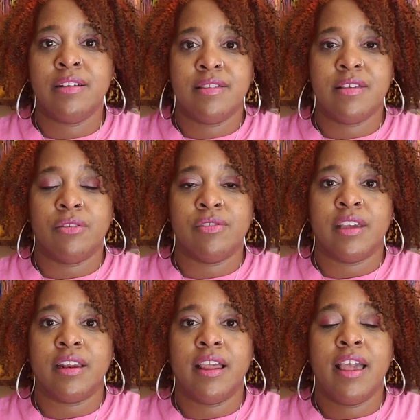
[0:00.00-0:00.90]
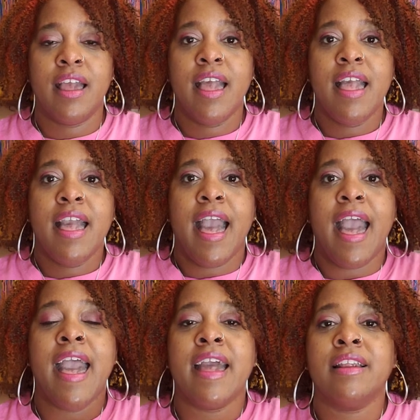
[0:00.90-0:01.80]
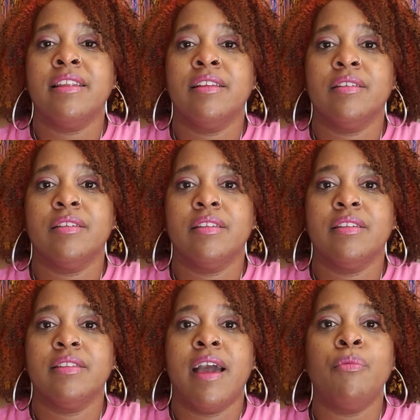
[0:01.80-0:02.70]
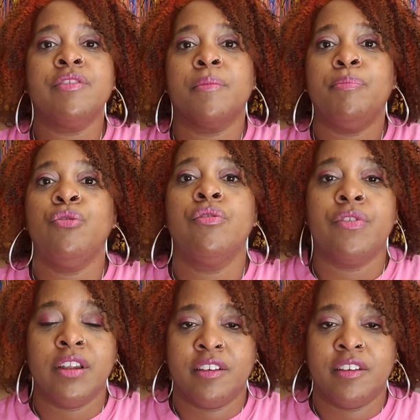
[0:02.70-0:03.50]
consultant. And that was a beautiful